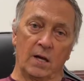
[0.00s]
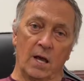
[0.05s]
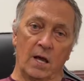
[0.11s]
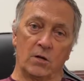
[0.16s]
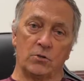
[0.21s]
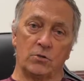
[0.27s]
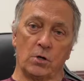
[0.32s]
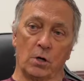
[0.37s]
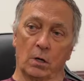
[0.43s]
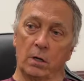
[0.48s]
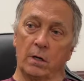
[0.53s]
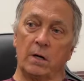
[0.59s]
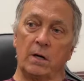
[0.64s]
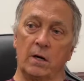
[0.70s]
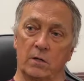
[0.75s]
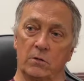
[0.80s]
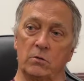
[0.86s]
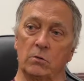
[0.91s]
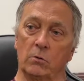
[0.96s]
and turned it
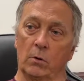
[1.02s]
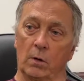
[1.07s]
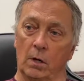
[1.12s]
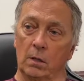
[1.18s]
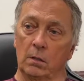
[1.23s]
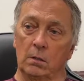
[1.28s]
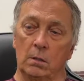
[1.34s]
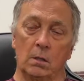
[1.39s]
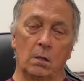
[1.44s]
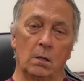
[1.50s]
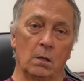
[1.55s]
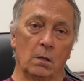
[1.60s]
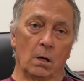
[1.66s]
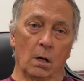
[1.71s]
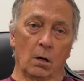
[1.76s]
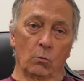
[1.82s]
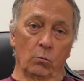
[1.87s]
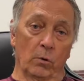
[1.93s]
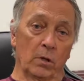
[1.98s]
into a,
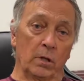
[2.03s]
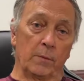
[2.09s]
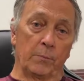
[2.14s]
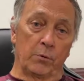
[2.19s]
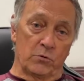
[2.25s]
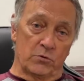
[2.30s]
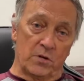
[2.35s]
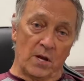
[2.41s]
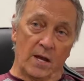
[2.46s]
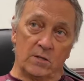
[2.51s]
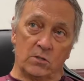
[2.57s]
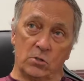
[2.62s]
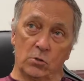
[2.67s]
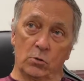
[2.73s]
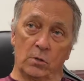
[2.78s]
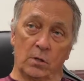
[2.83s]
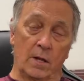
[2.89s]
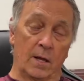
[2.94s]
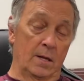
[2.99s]
a really precise
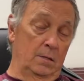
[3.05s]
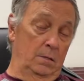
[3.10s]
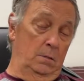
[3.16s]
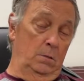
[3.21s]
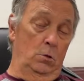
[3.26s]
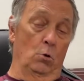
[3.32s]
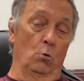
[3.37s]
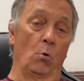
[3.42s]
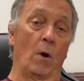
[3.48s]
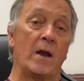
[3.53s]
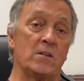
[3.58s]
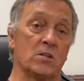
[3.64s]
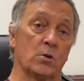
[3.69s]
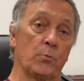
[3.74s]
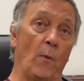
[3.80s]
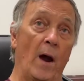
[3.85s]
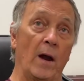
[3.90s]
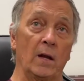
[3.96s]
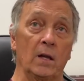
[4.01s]
unit. And you're right,
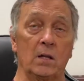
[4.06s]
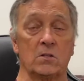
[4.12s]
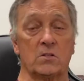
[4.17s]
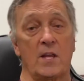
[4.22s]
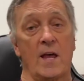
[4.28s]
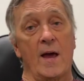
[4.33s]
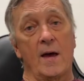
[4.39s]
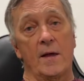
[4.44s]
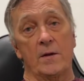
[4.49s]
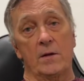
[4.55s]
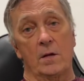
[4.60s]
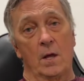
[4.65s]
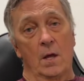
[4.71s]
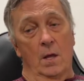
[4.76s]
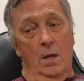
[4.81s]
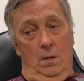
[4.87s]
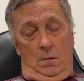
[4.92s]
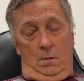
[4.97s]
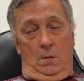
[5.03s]
Smiley has had
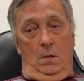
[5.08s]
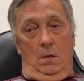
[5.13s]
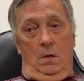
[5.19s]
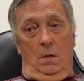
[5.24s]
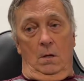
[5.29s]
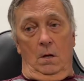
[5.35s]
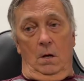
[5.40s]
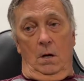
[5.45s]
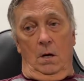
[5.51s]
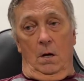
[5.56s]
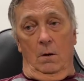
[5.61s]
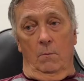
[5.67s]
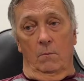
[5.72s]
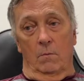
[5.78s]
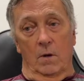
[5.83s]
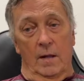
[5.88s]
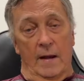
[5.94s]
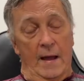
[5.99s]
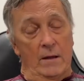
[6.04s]

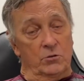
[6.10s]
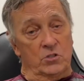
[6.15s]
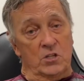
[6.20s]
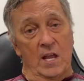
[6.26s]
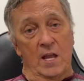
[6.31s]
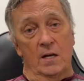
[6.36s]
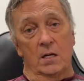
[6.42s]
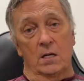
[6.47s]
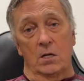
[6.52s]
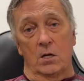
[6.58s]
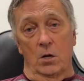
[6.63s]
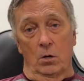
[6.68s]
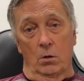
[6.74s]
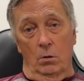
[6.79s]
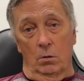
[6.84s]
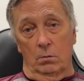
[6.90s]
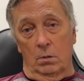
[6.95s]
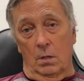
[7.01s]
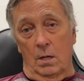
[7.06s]
um, an outstanding year,
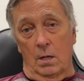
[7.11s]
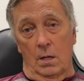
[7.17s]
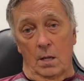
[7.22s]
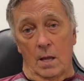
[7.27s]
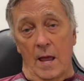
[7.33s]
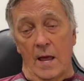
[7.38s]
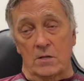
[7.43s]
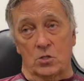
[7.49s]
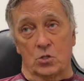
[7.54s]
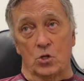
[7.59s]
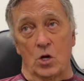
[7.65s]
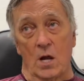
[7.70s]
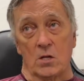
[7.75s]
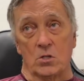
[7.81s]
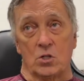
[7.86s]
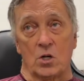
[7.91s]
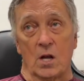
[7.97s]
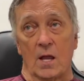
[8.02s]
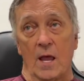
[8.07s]
as
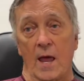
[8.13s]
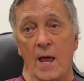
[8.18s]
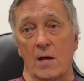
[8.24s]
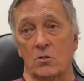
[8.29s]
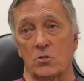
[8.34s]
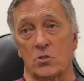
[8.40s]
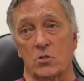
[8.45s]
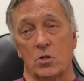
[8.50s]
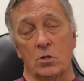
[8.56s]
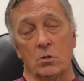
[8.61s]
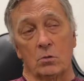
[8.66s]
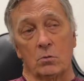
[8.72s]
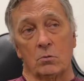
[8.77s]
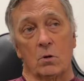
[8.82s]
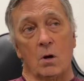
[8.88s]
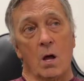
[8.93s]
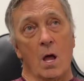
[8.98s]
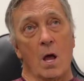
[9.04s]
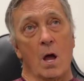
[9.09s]
JJ has too.